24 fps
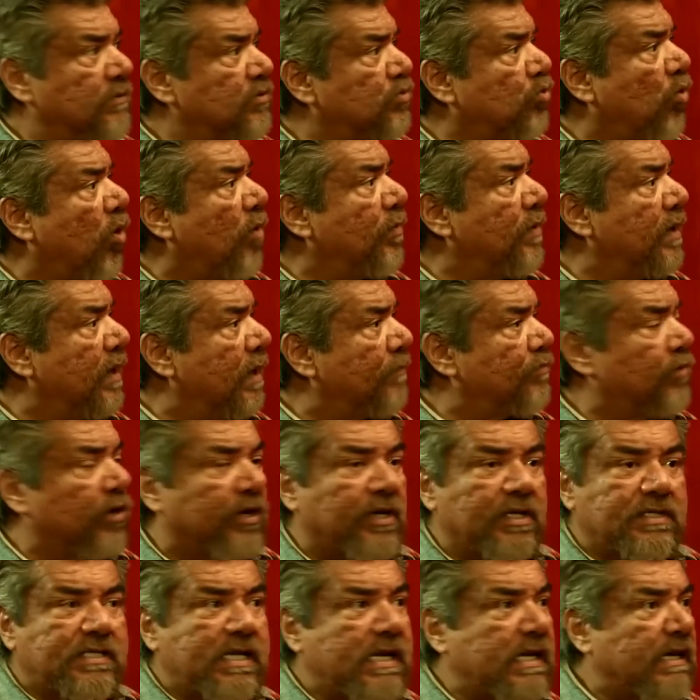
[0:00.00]
is warming up. They're
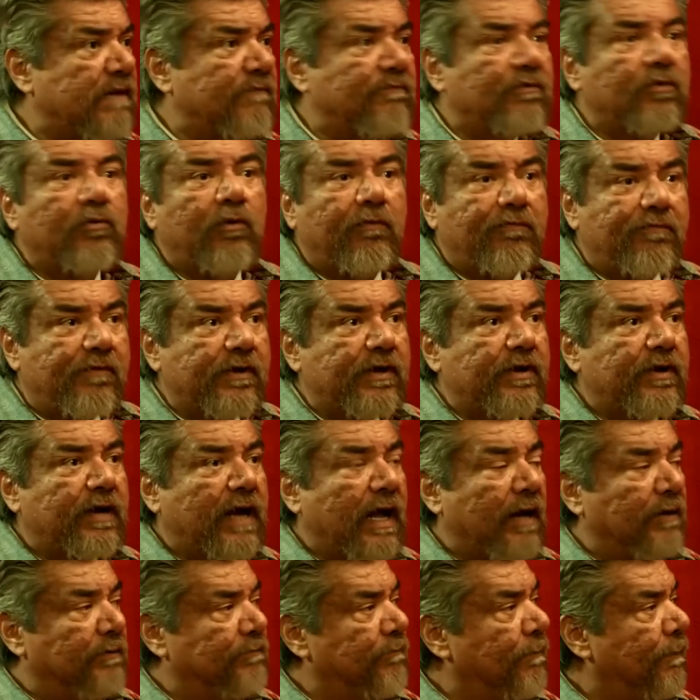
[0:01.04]
going to take infield. We'll figure it
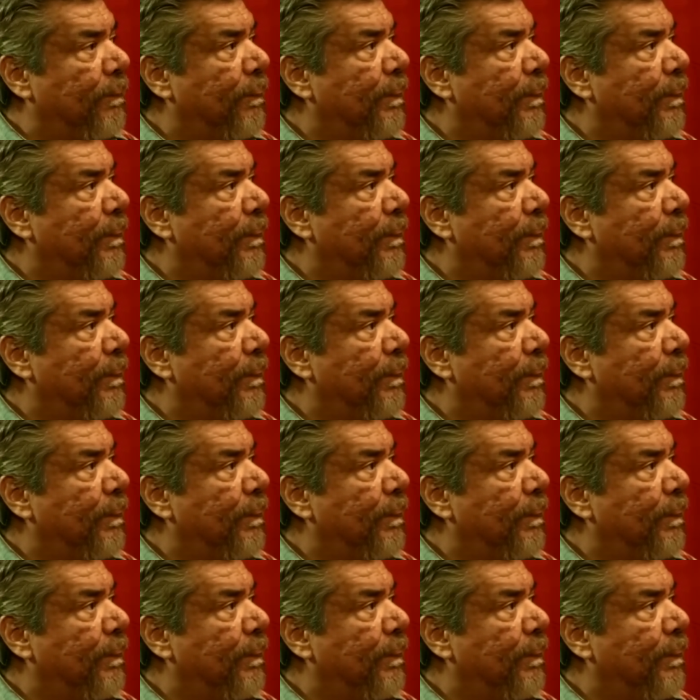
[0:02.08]
out.